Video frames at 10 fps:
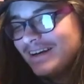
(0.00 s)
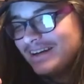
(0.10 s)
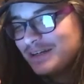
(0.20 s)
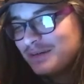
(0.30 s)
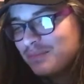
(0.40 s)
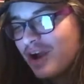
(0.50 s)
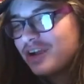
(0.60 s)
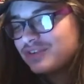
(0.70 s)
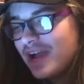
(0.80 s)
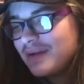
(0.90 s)
Mark
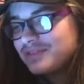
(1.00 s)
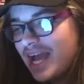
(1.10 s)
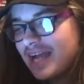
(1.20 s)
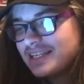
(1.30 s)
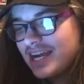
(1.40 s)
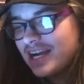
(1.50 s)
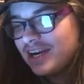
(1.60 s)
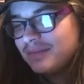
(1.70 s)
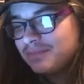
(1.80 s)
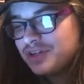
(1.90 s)
grabbed Jack's hair
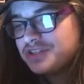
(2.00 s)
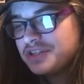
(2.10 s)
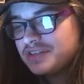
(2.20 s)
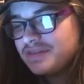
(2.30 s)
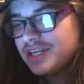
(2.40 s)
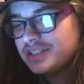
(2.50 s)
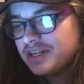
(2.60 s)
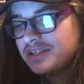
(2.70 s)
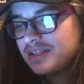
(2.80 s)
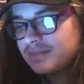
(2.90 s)
and pushed his face
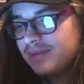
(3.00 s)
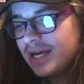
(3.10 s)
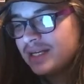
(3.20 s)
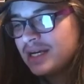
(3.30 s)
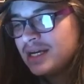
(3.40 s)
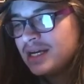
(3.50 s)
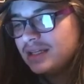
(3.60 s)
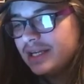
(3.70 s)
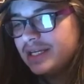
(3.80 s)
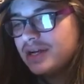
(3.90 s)
onto the bed,
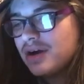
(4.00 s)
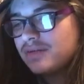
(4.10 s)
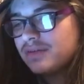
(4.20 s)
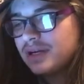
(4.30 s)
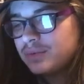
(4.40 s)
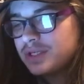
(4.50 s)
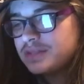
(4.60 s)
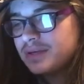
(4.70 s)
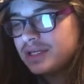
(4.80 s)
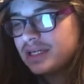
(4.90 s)
leaned over and
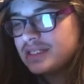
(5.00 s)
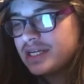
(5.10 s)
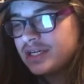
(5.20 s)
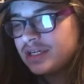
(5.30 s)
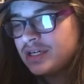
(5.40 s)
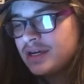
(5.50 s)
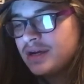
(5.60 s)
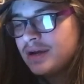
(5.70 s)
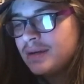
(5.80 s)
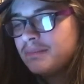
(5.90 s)
whispered in his ear,
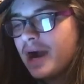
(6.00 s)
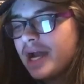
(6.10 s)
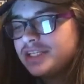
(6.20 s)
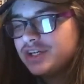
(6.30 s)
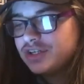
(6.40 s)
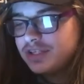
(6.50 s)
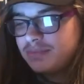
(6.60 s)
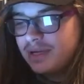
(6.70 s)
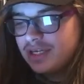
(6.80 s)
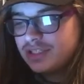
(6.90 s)
"My turn to be
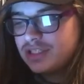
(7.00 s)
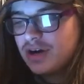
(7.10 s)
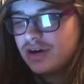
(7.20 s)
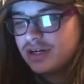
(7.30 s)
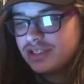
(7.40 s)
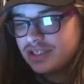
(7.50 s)
in charge."